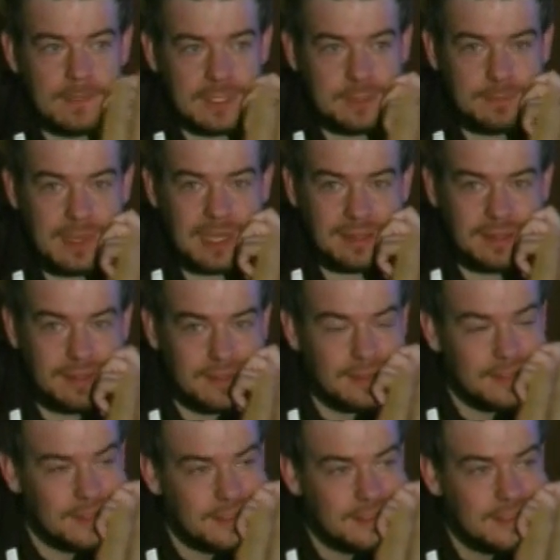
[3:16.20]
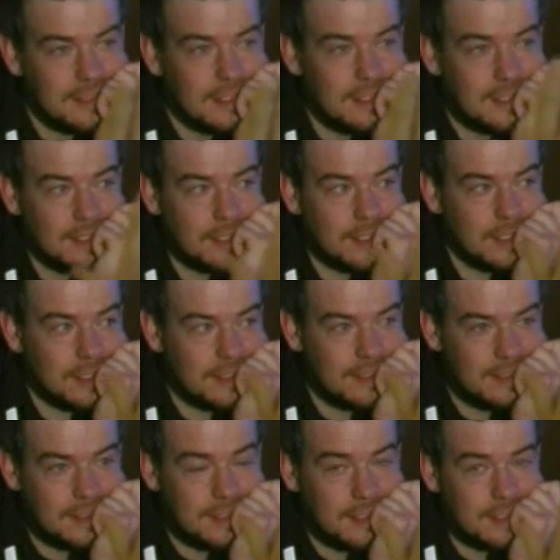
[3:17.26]
of the folks around us, because there may be
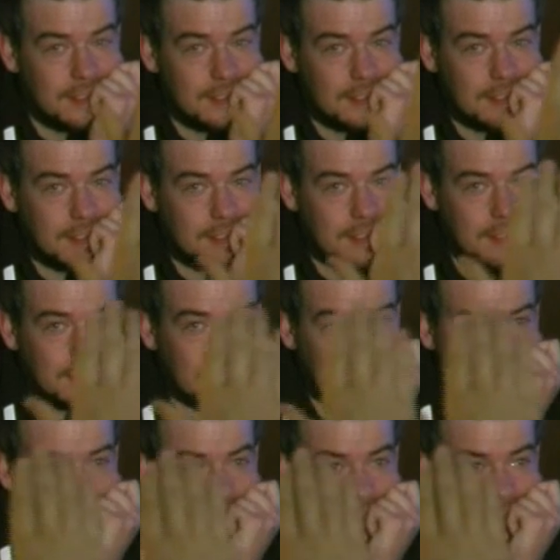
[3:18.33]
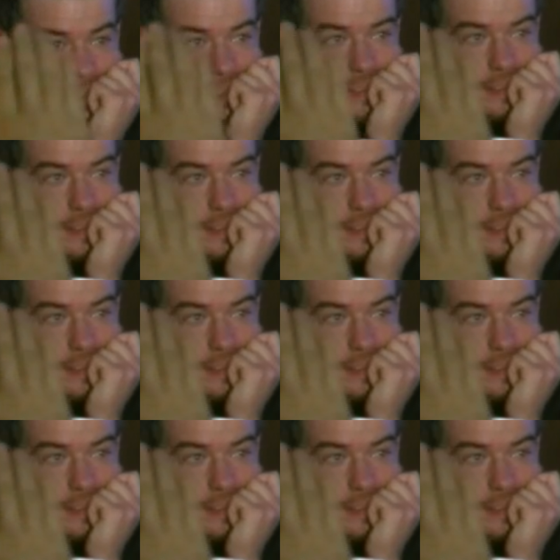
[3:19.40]
in plans. Good intel.